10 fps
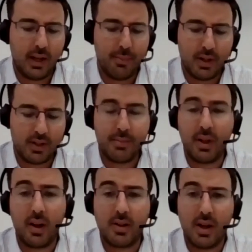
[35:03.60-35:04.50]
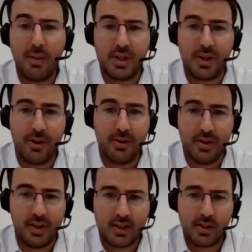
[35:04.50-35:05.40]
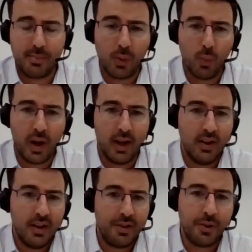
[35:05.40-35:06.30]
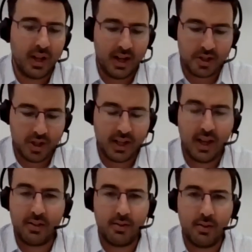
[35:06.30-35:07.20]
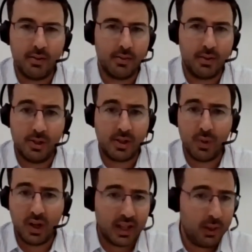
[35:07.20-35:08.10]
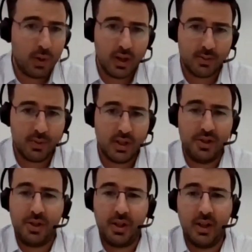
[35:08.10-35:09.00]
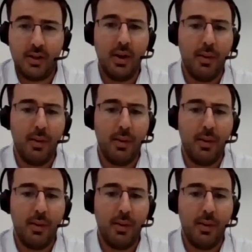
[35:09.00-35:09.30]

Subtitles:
about something like cybersecurity, that's something where you can actually get, you know, someone like EY or someone else, you can go,